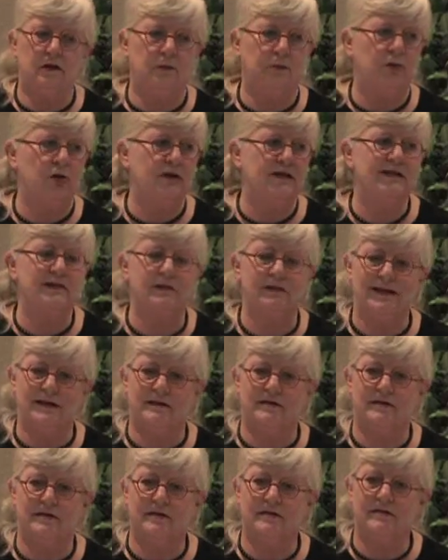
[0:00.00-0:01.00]
price
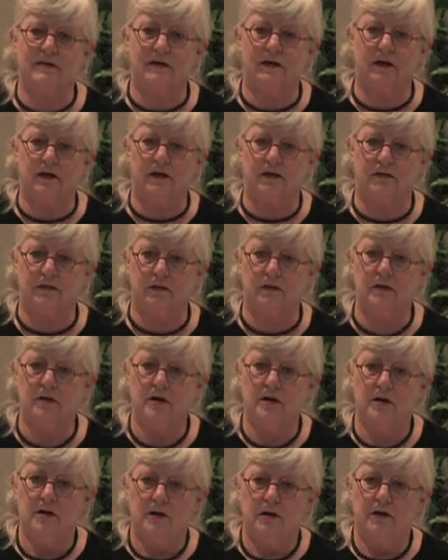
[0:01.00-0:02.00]
elasticity
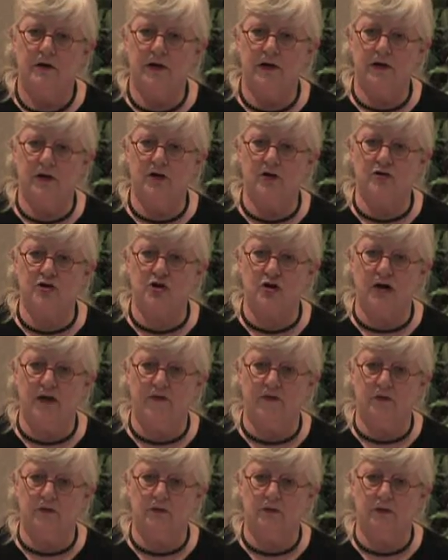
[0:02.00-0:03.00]
in air
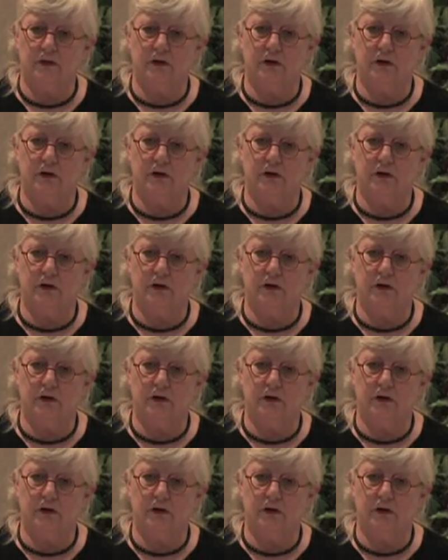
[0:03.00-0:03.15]
travel.